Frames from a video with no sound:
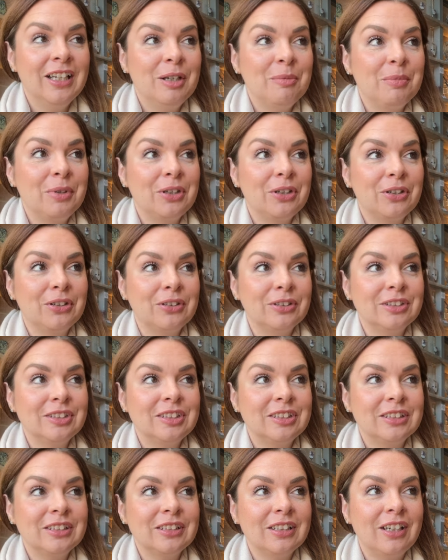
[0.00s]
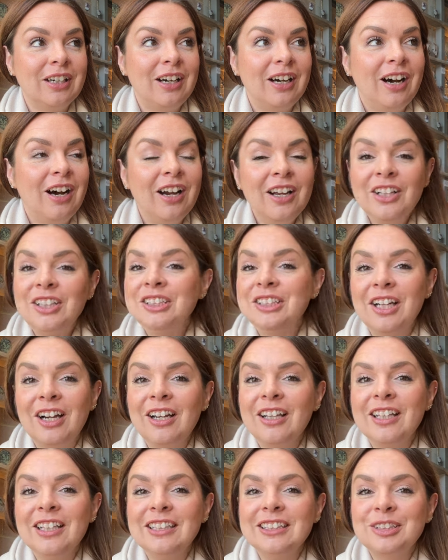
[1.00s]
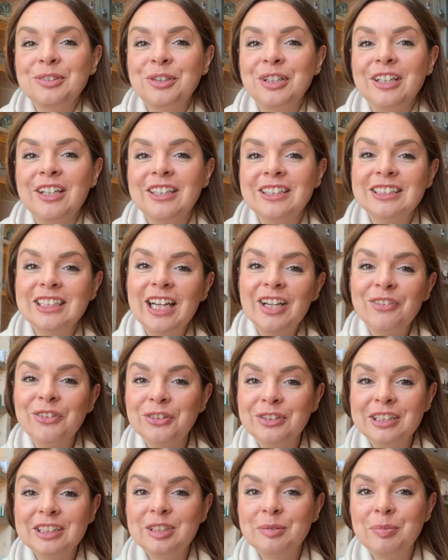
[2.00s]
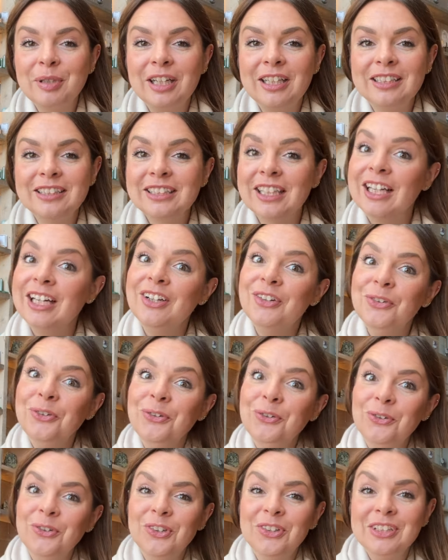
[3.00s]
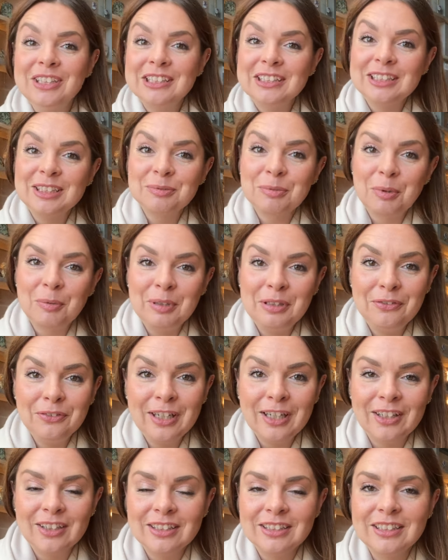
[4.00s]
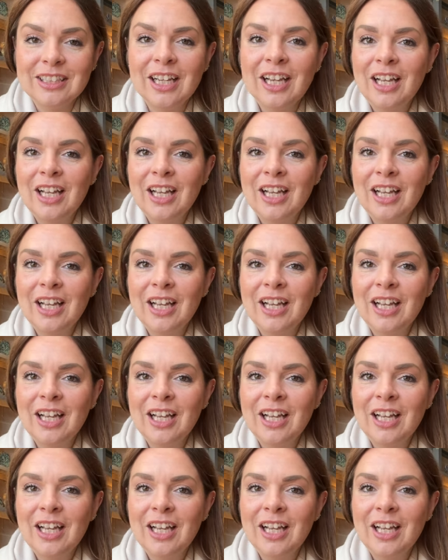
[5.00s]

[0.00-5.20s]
because I think it's quite nice to have it on display and say, oh, look, this is what we found.